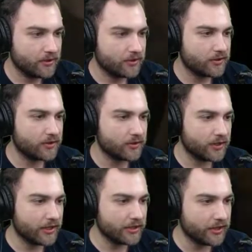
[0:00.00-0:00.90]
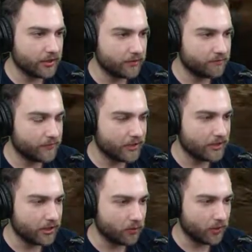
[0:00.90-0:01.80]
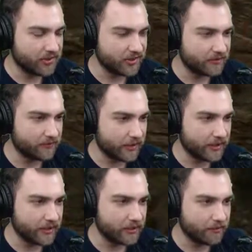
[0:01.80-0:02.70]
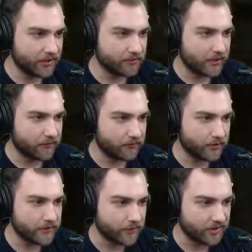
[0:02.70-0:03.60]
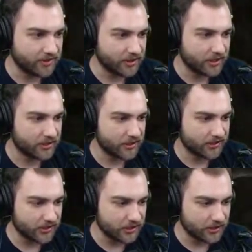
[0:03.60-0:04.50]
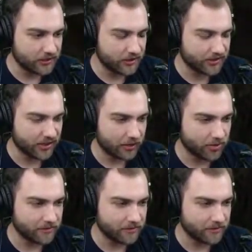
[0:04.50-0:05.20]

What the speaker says: So getting hit once is fine. Plus we have a free first aid in case anything does happen.